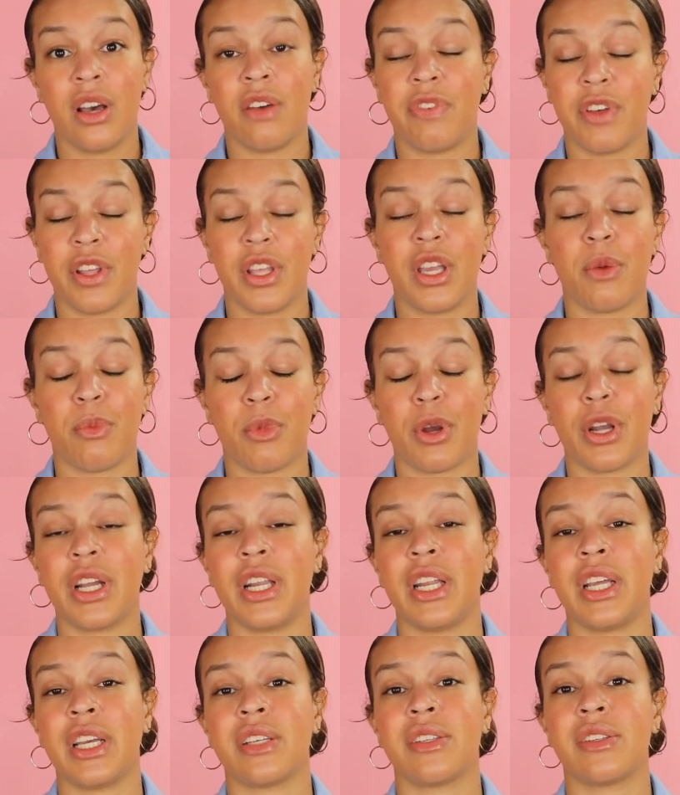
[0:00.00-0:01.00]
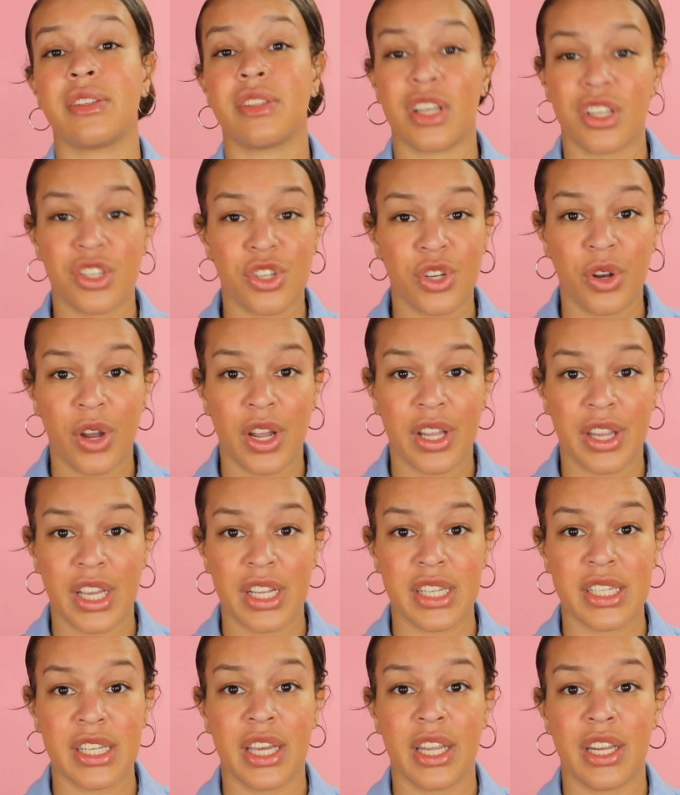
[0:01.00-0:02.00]
Affiliate marketing is such a great
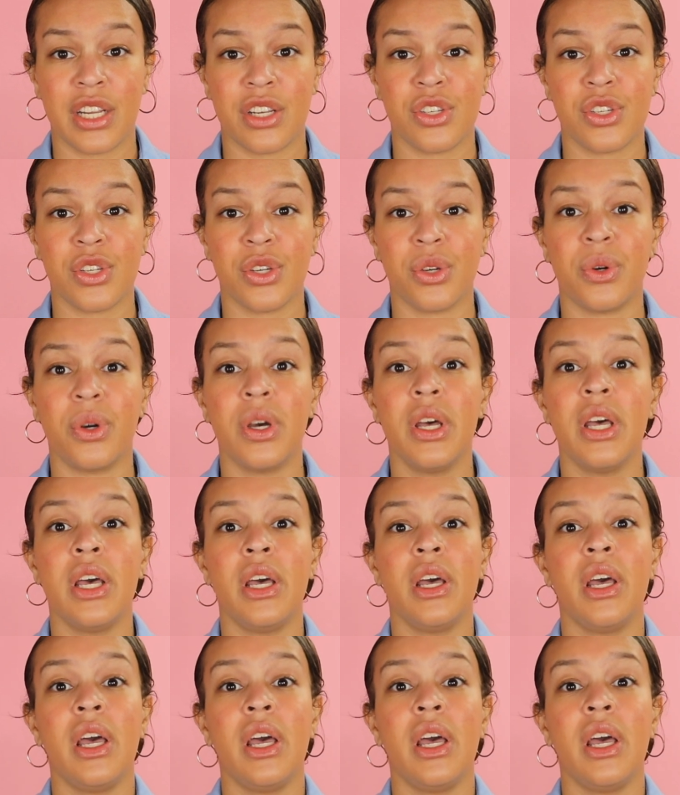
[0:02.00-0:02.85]
thing to get into,